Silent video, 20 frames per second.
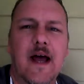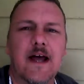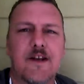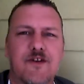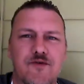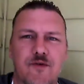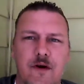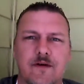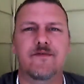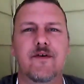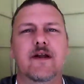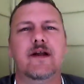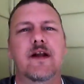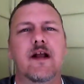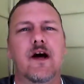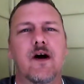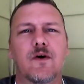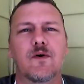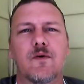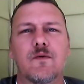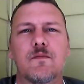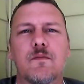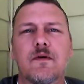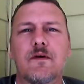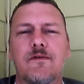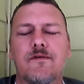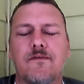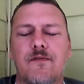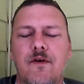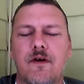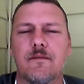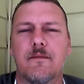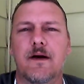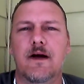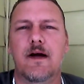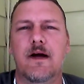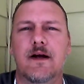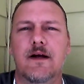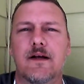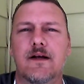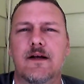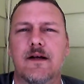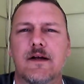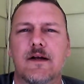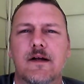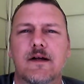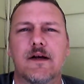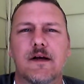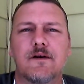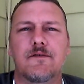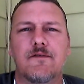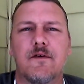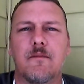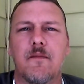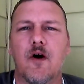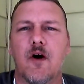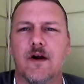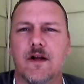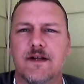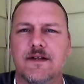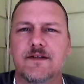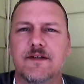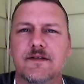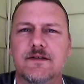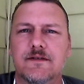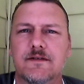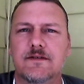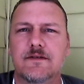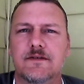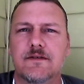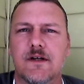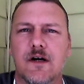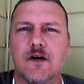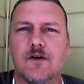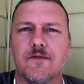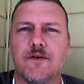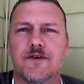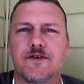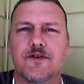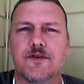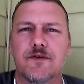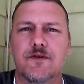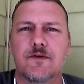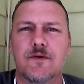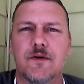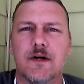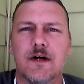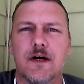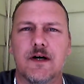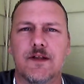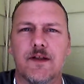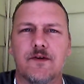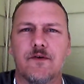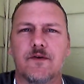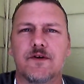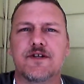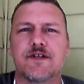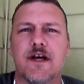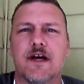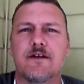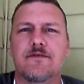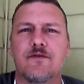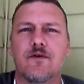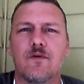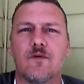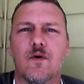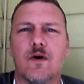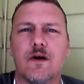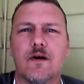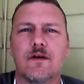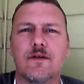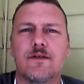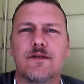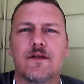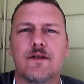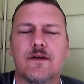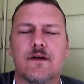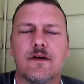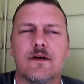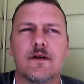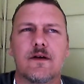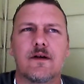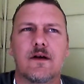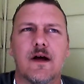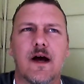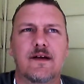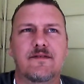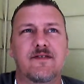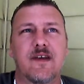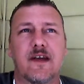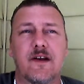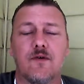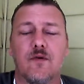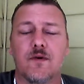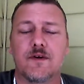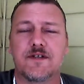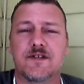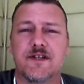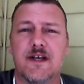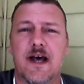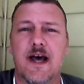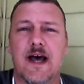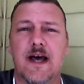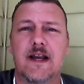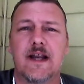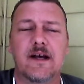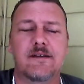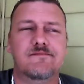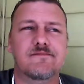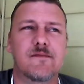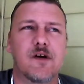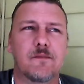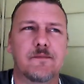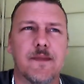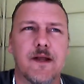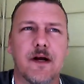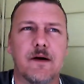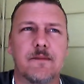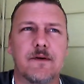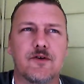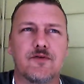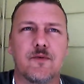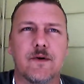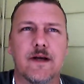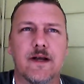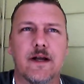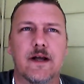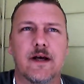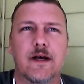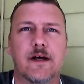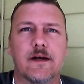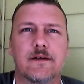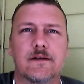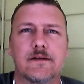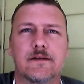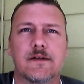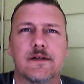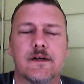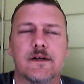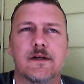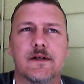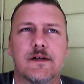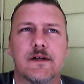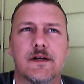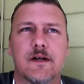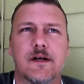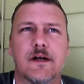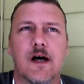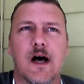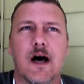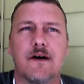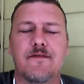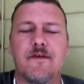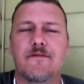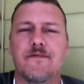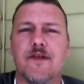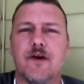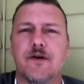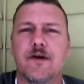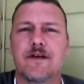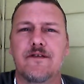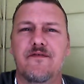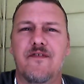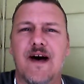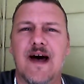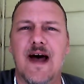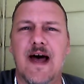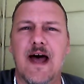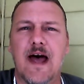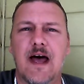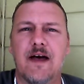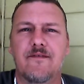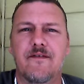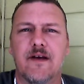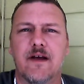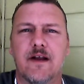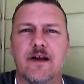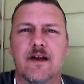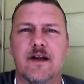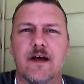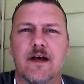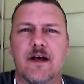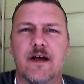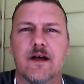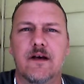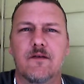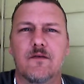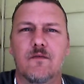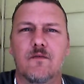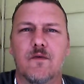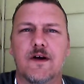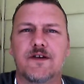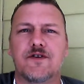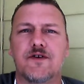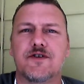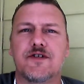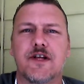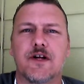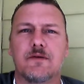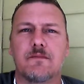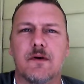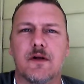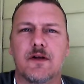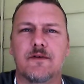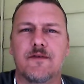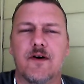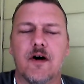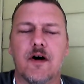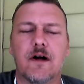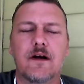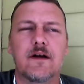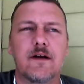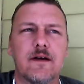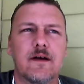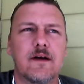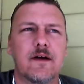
I had driven it home from uh, from Arlington over to uh, the north side of Fort Worth. I say north side, up there between uh, uh, off of 35 and uh, Western Center Boulevard.